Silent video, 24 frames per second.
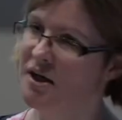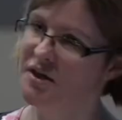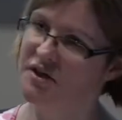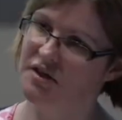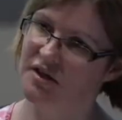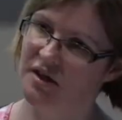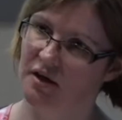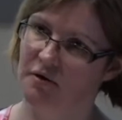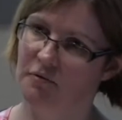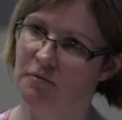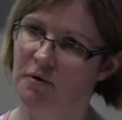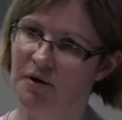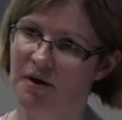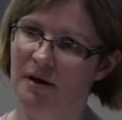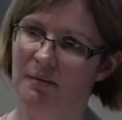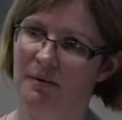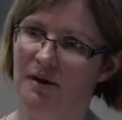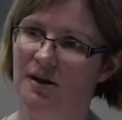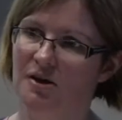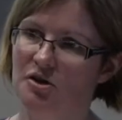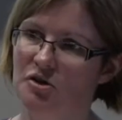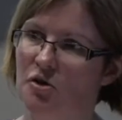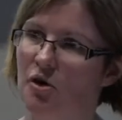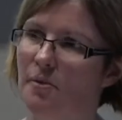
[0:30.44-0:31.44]
So what I'm going
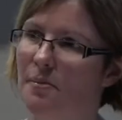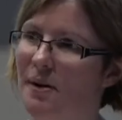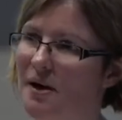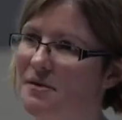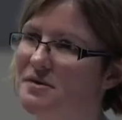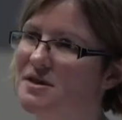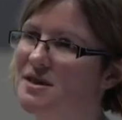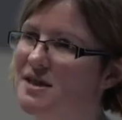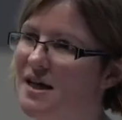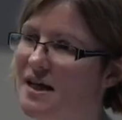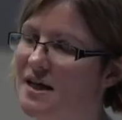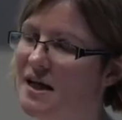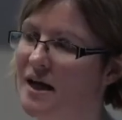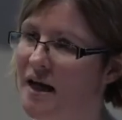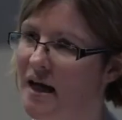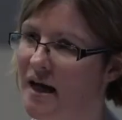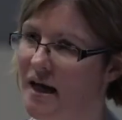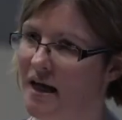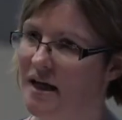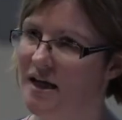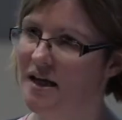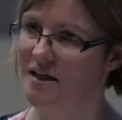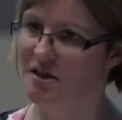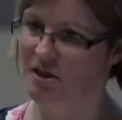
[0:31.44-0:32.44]
to talk about today
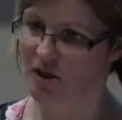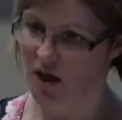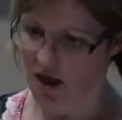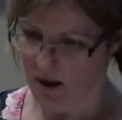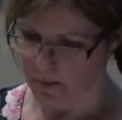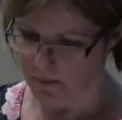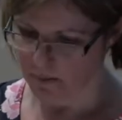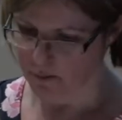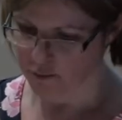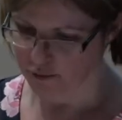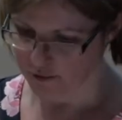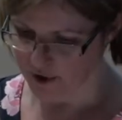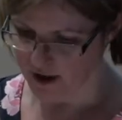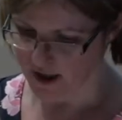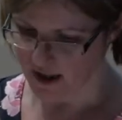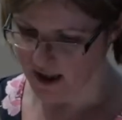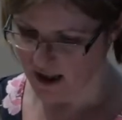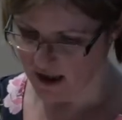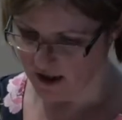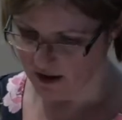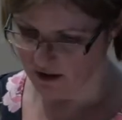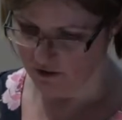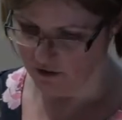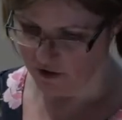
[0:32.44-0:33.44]
is
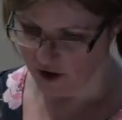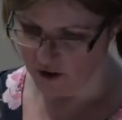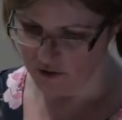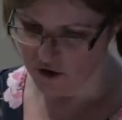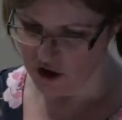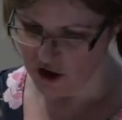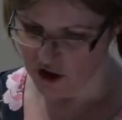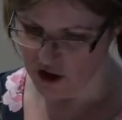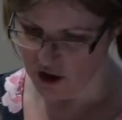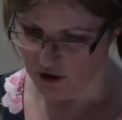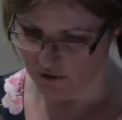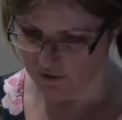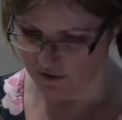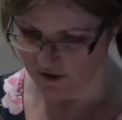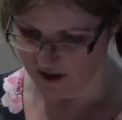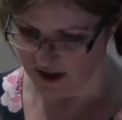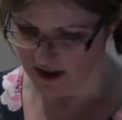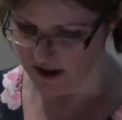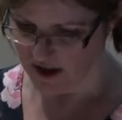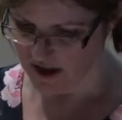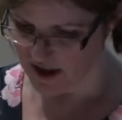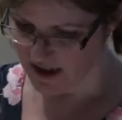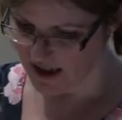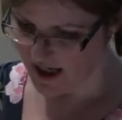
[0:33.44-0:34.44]
bringing those two
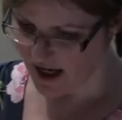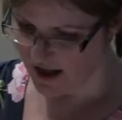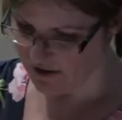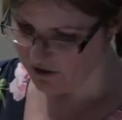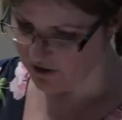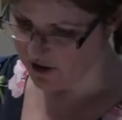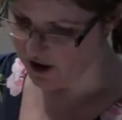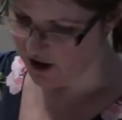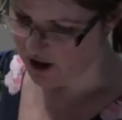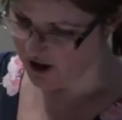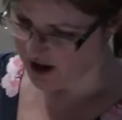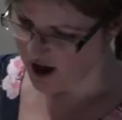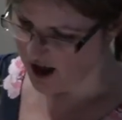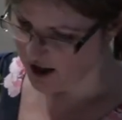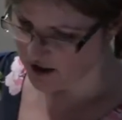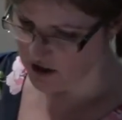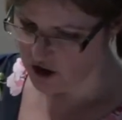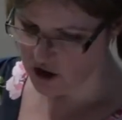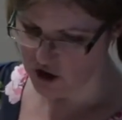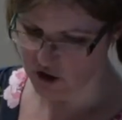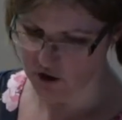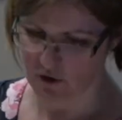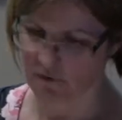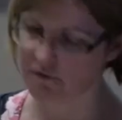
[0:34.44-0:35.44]
things together and
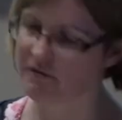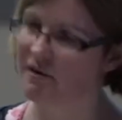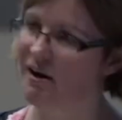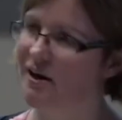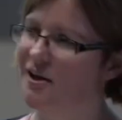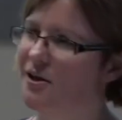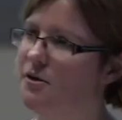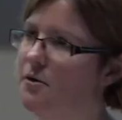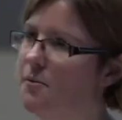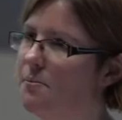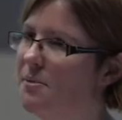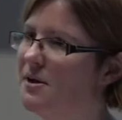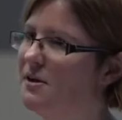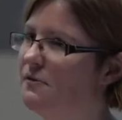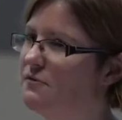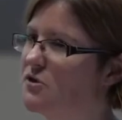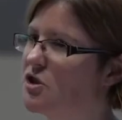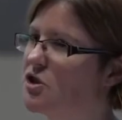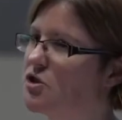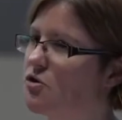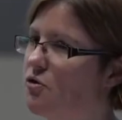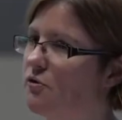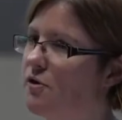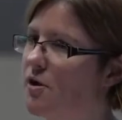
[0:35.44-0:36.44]
sort of tell you a bit of a
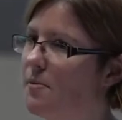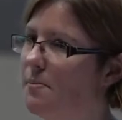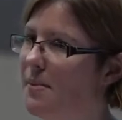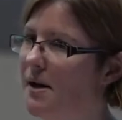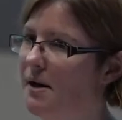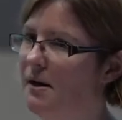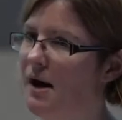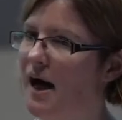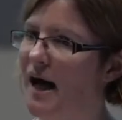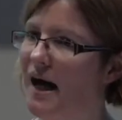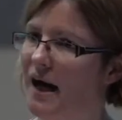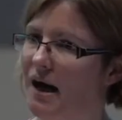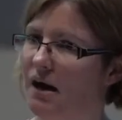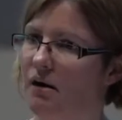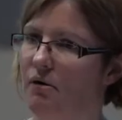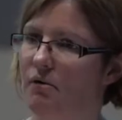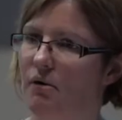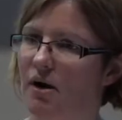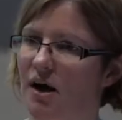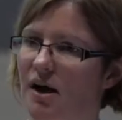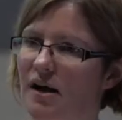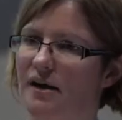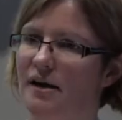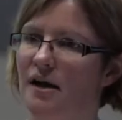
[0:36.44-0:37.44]
story about how
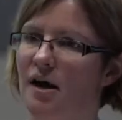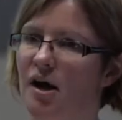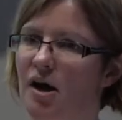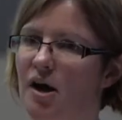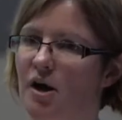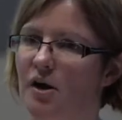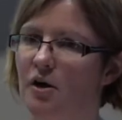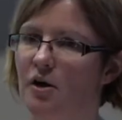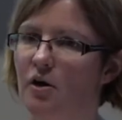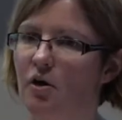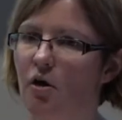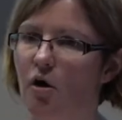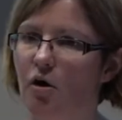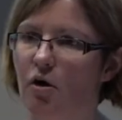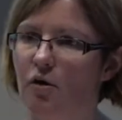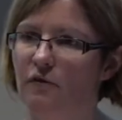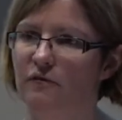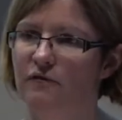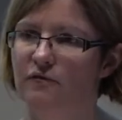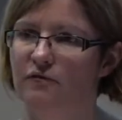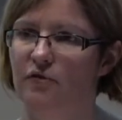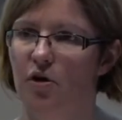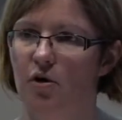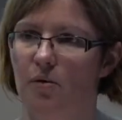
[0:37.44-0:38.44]
I got
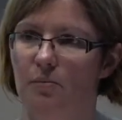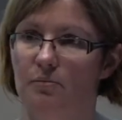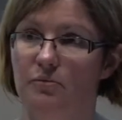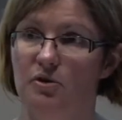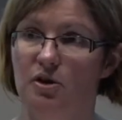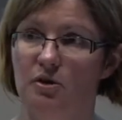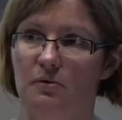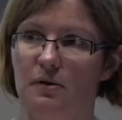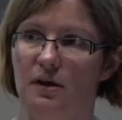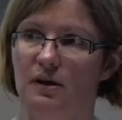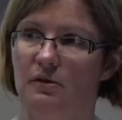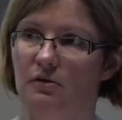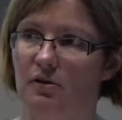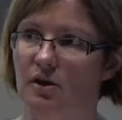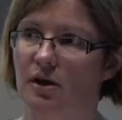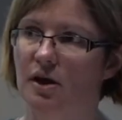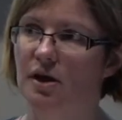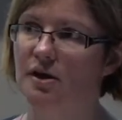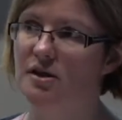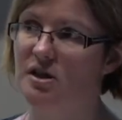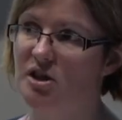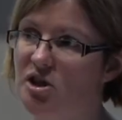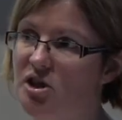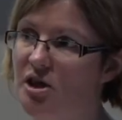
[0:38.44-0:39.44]
from doing the
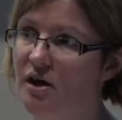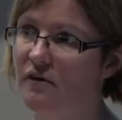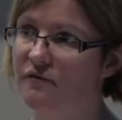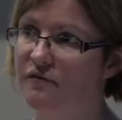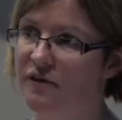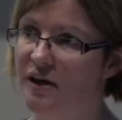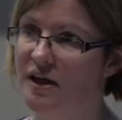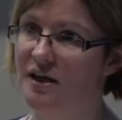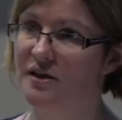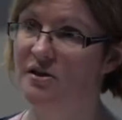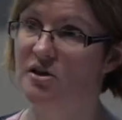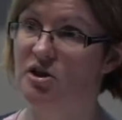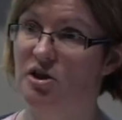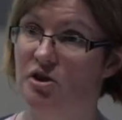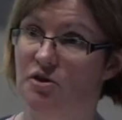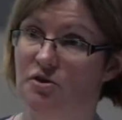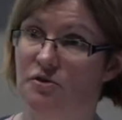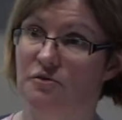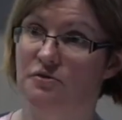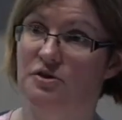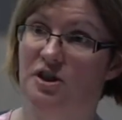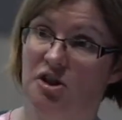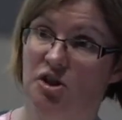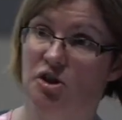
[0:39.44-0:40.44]
nerdy stuff
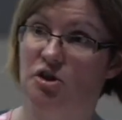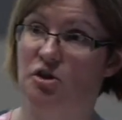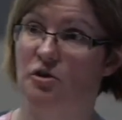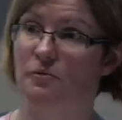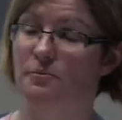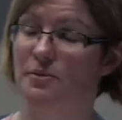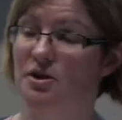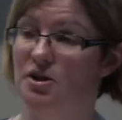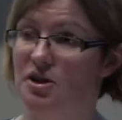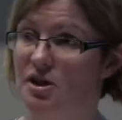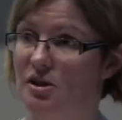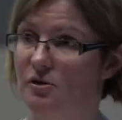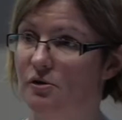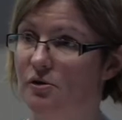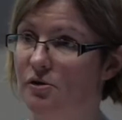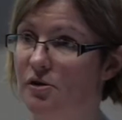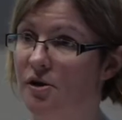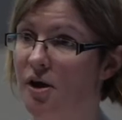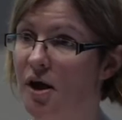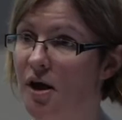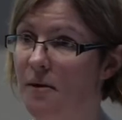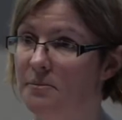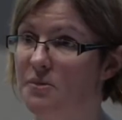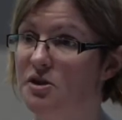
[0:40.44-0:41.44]
into digital
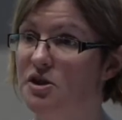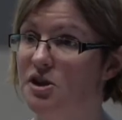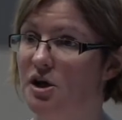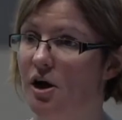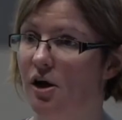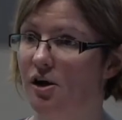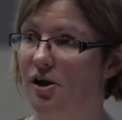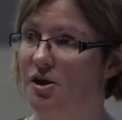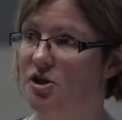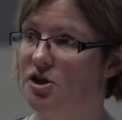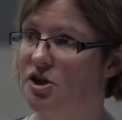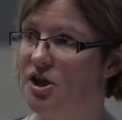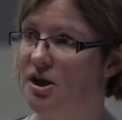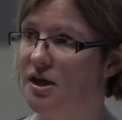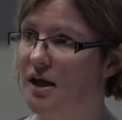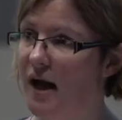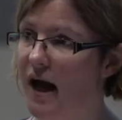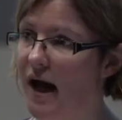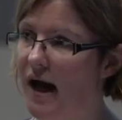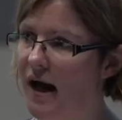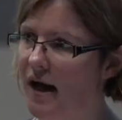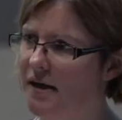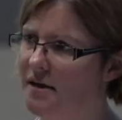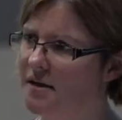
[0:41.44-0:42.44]
musicology
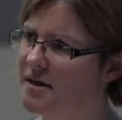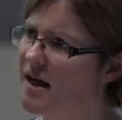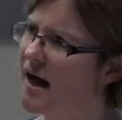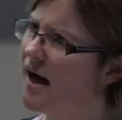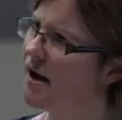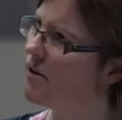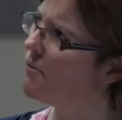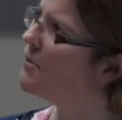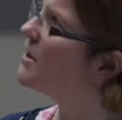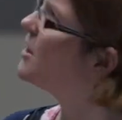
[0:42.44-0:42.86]
and how we